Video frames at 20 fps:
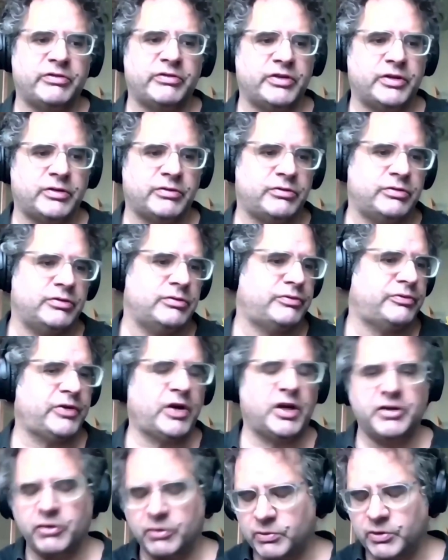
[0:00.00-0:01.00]
we yeah. sell to
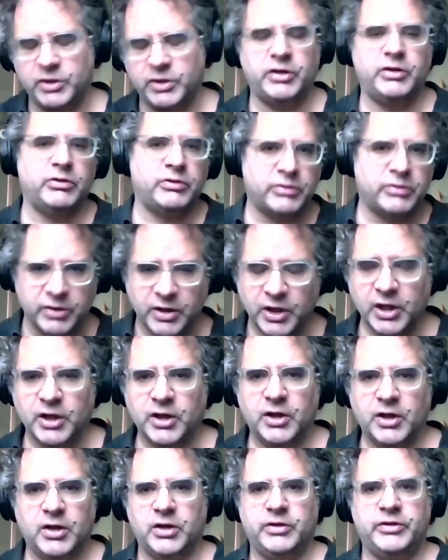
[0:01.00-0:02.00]
Findaway or,
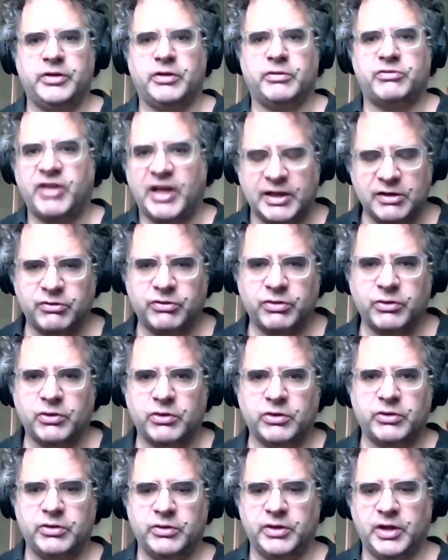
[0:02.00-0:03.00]
you know,
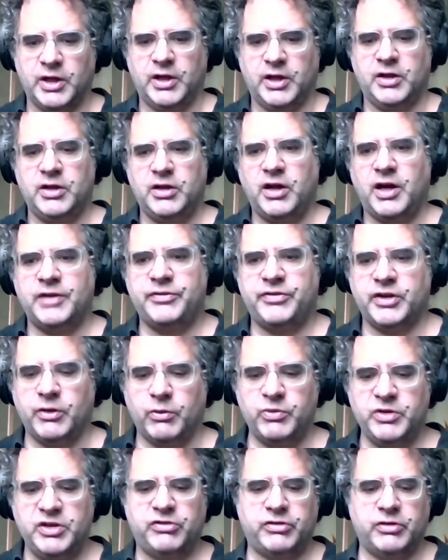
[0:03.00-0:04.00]
Tantor. I think
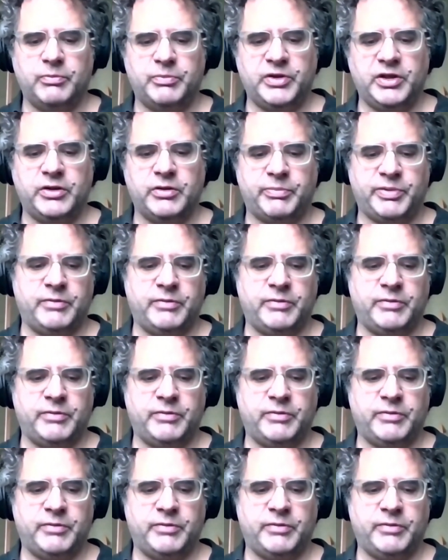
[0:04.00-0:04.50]
we should be the